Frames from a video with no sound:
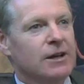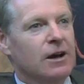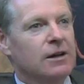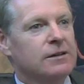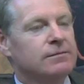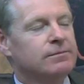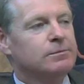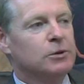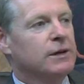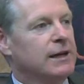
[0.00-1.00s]
odd
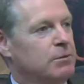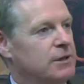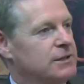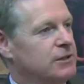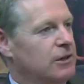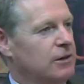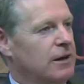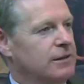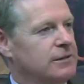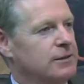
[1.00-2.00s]
bouquet put into colour on it,